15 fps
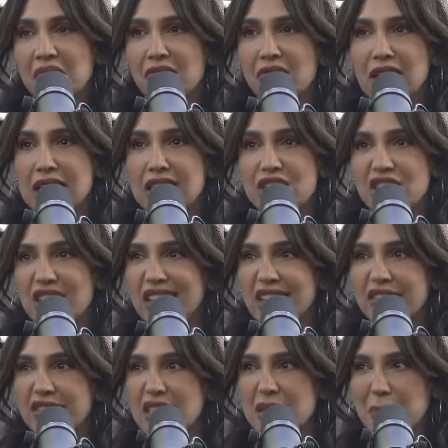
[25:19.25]
really chill
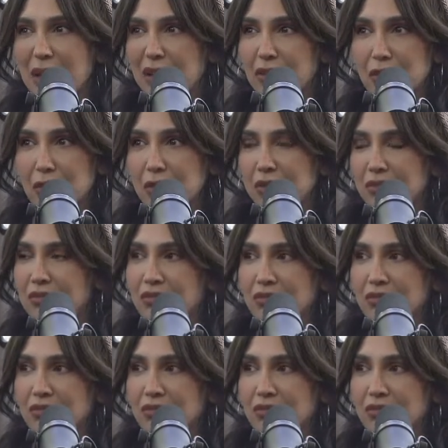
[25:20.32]
and respectful.